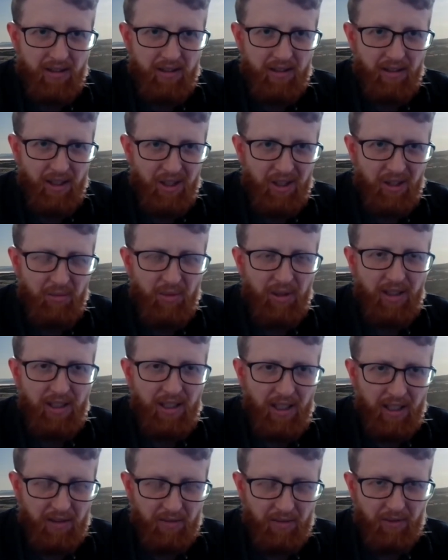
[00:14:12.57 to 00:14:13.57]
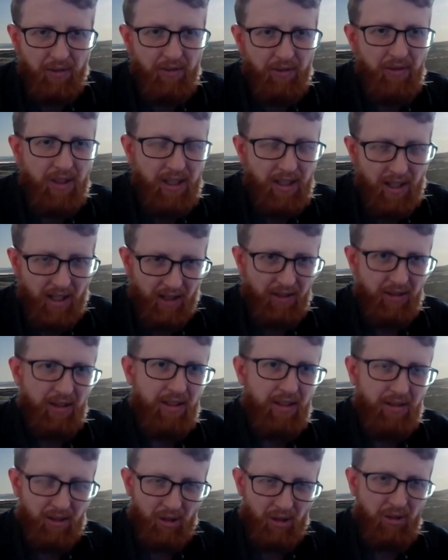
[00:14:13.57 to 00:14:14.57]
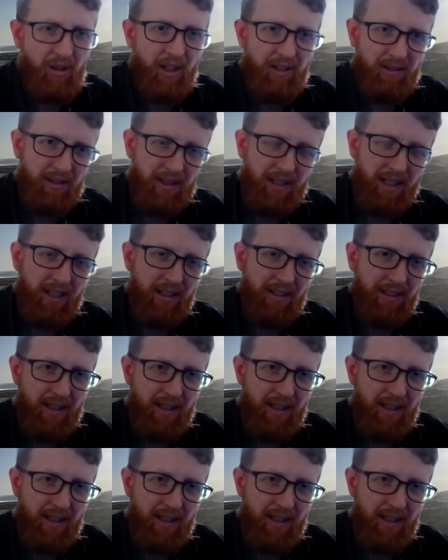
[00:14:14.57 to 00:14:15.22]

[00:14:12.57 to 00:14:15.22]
It should be in the next fifty, one hundred, two hundred years.